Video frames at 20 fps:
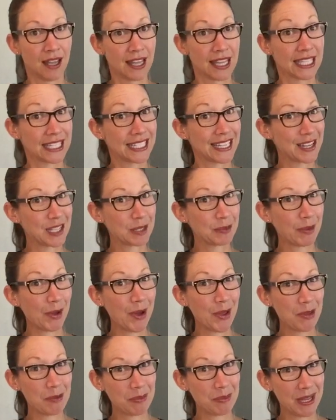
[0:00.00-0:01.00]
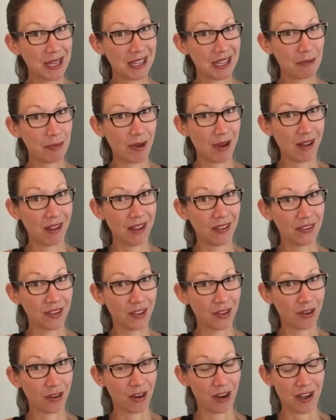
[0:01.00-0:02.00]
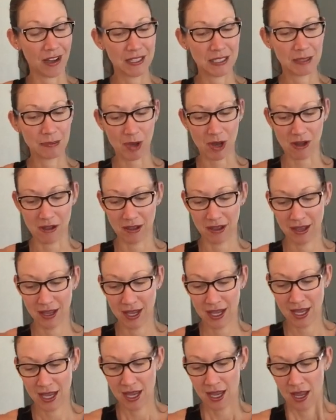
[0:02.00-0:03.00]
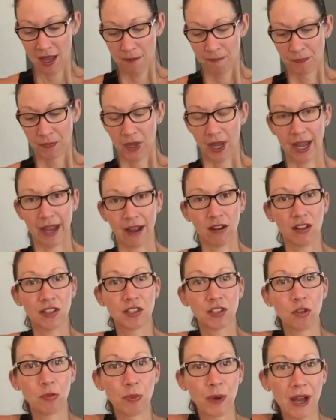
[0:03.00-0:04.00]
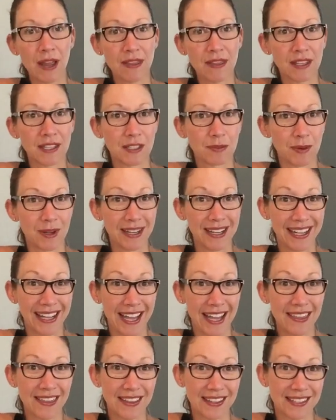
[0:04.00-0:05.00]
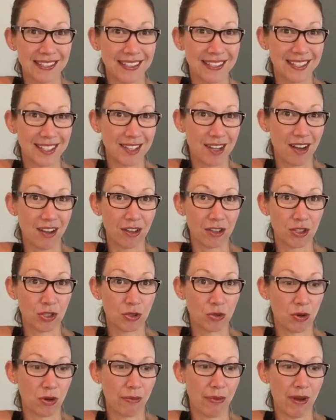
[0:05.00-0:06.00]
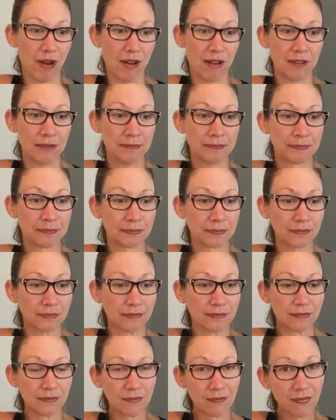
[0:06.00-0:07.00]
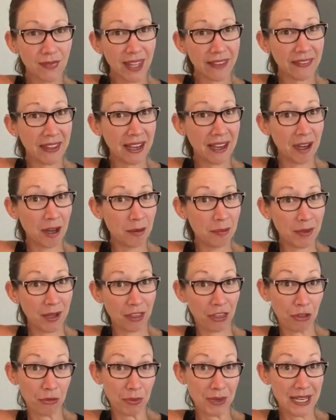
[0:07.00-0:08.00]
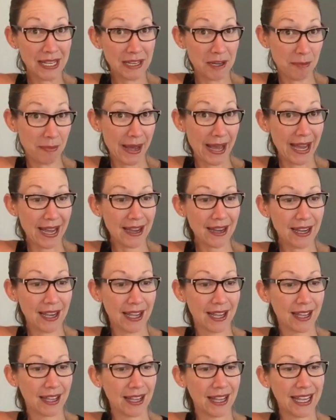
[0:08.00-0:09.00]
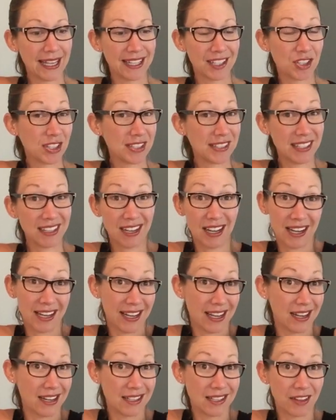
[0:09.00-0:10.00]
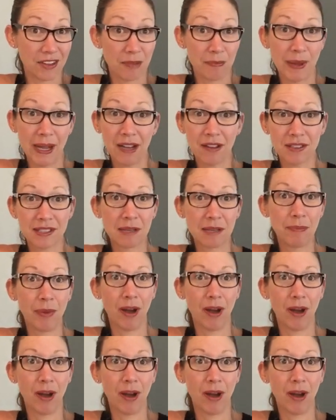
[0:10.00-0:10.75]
the tennis ball, the pinky ball, and the lacrosse ball. I also brought this one, again, this is a dollar store ball. They come 3 in a pack, and it's just, again, another bouncy